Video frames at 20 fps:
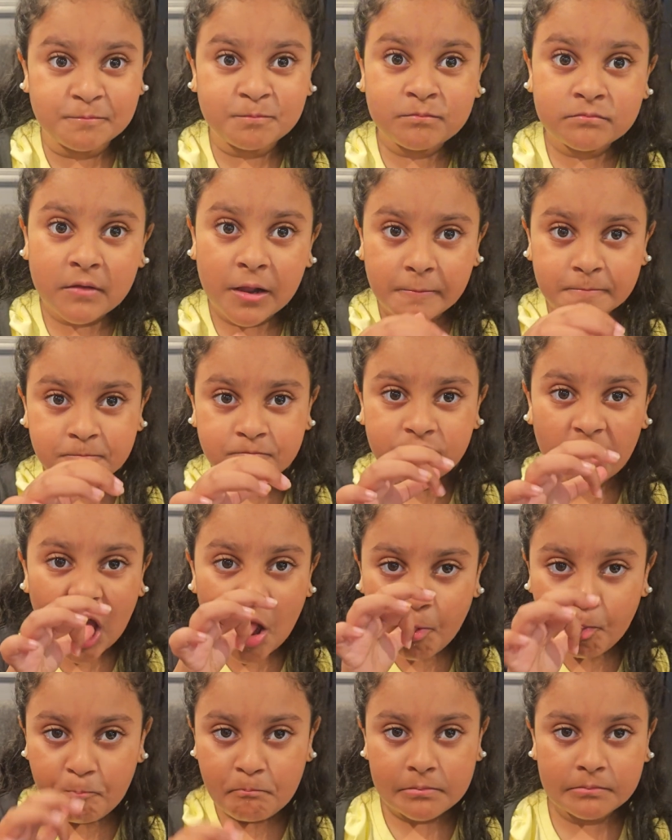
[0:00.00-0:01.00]
It's, it's not
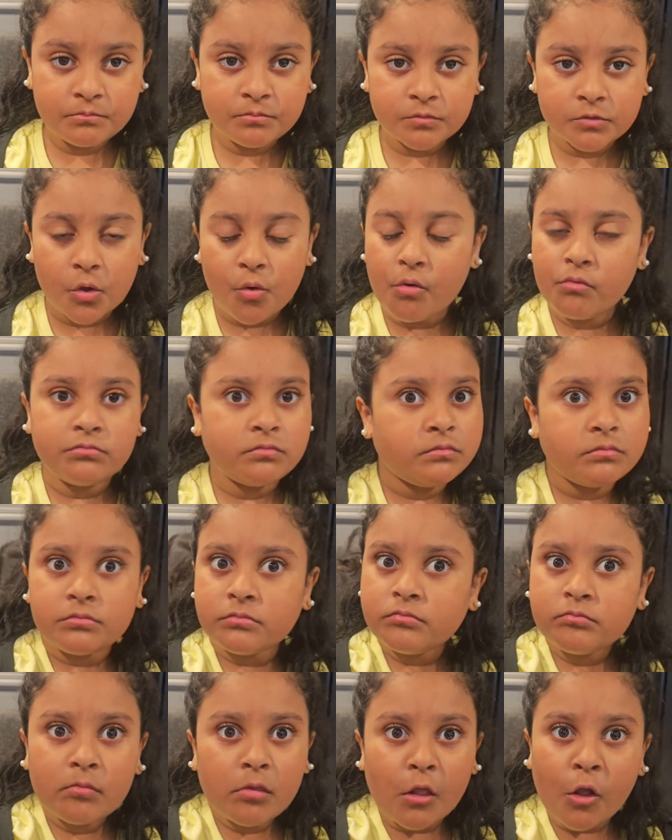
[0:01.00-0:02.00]
chili, is it?
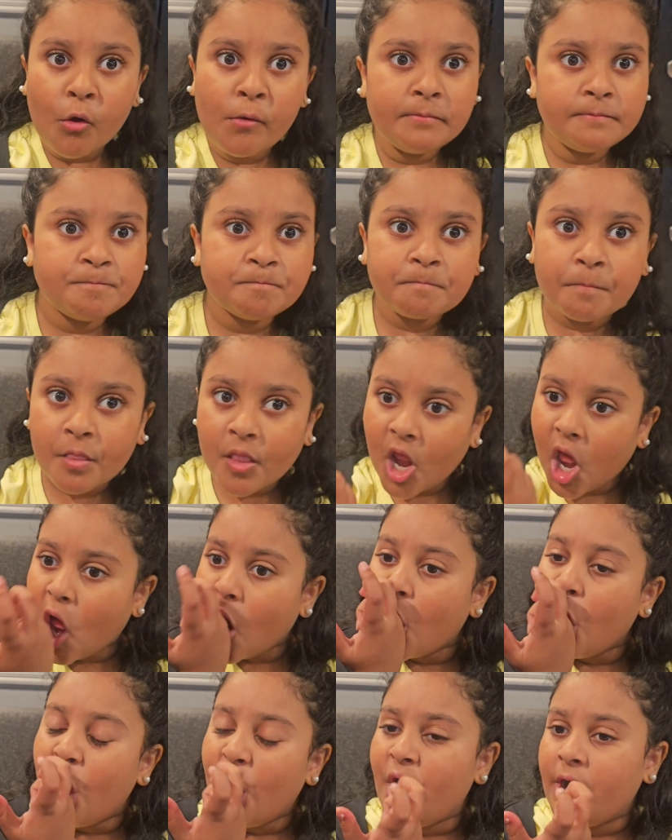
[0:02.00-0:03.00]
It's sweet chili
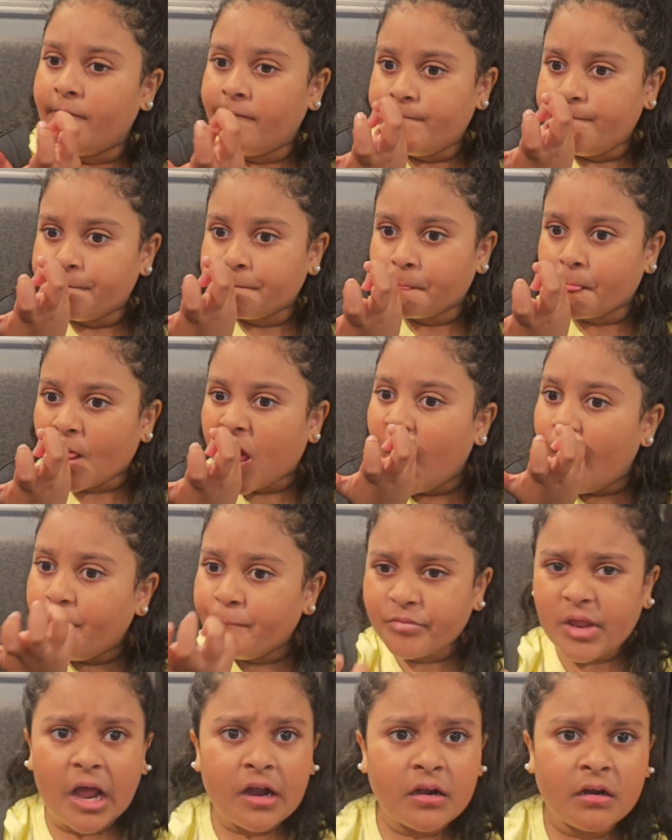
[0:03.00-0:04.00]

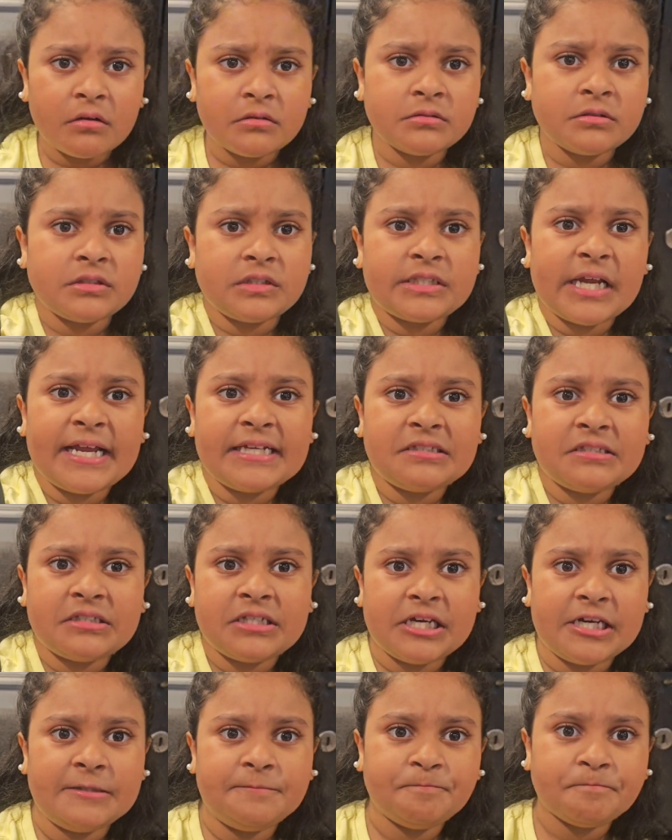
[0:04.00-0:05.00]
want to taste
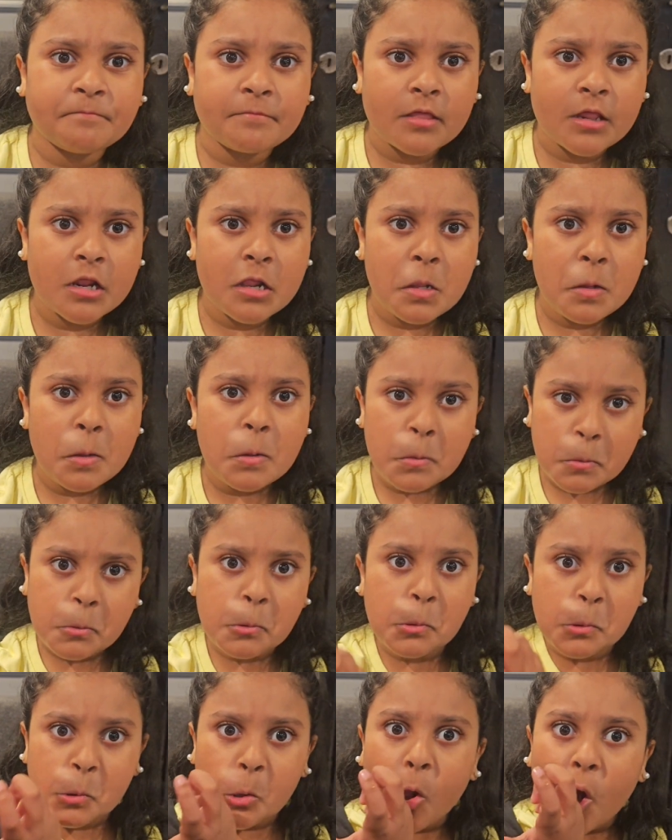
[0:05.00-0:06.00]
it. Is it?
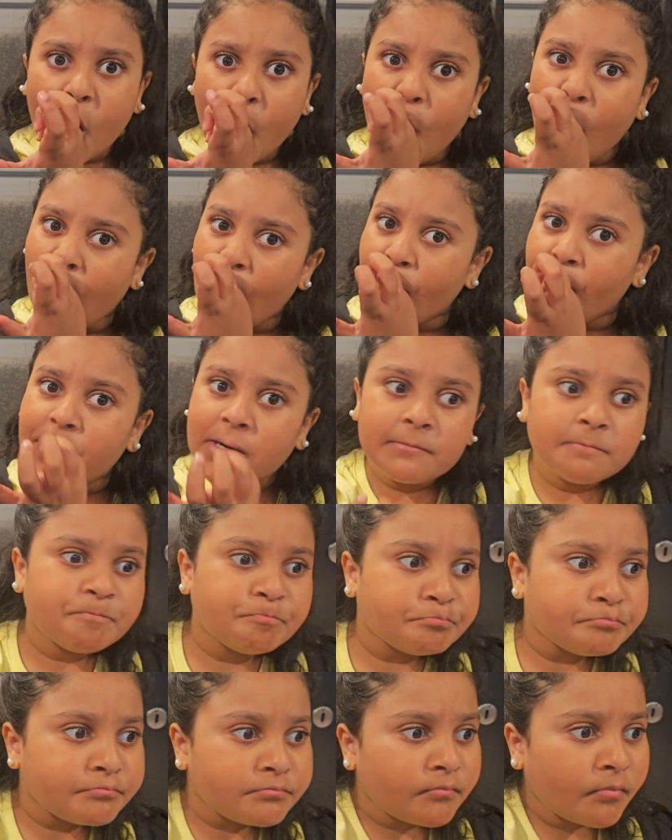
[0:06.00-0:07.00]

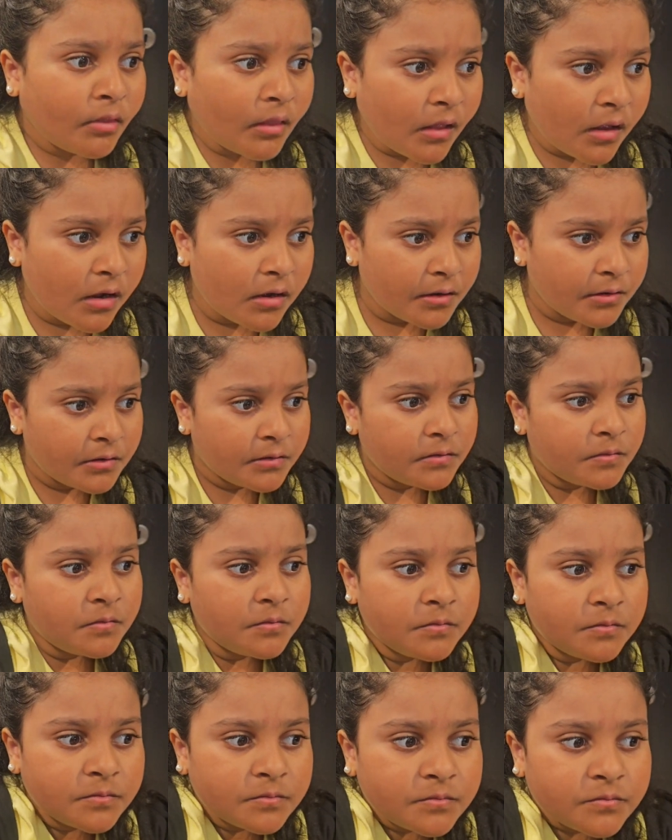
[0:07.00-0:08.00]
So it's good for kids
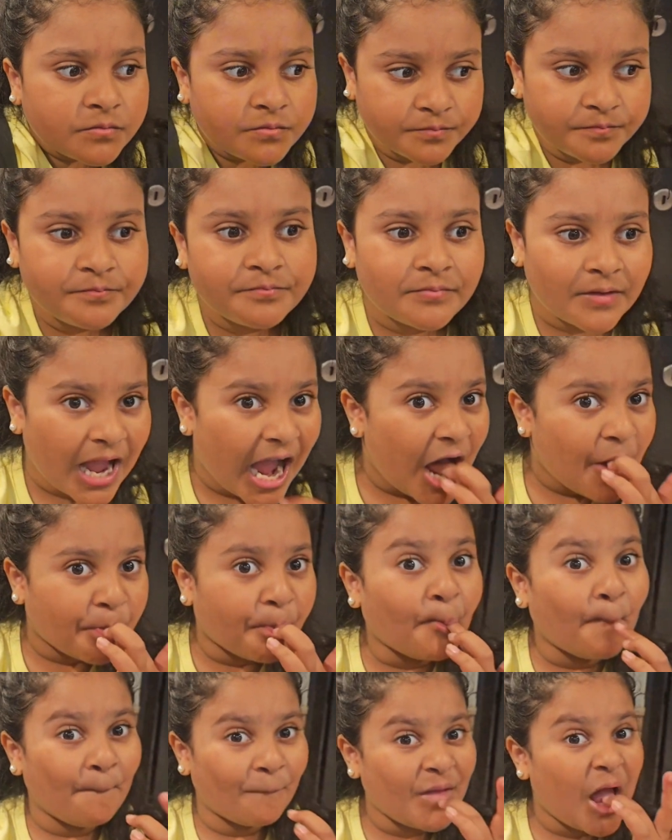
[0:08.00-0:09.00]
then, that means?
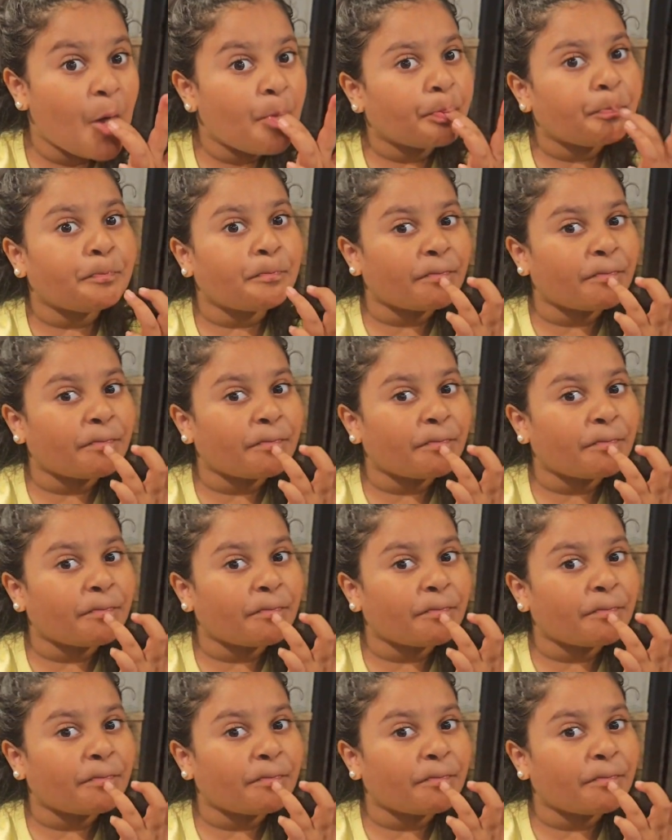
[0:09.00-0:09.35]
Yeah.